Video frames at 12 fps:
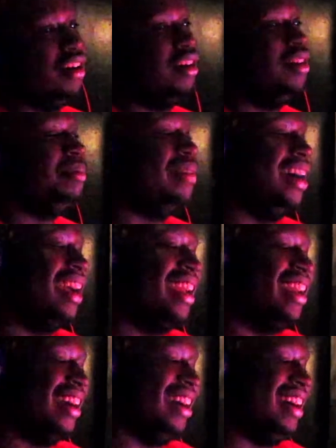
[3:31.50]
Oh
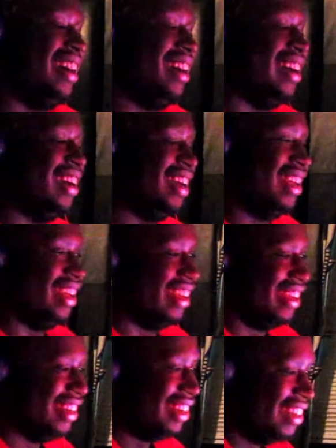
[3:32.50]
my
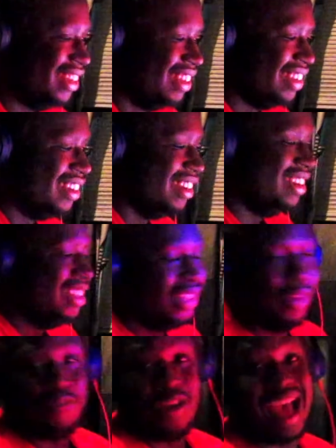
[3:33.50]
god!
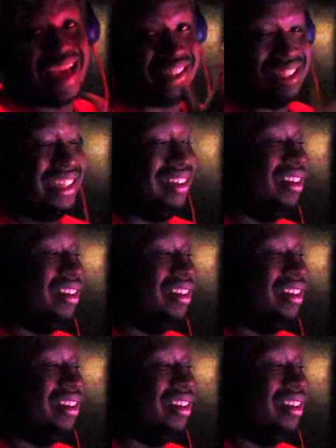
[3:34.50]
The yeah, facts, What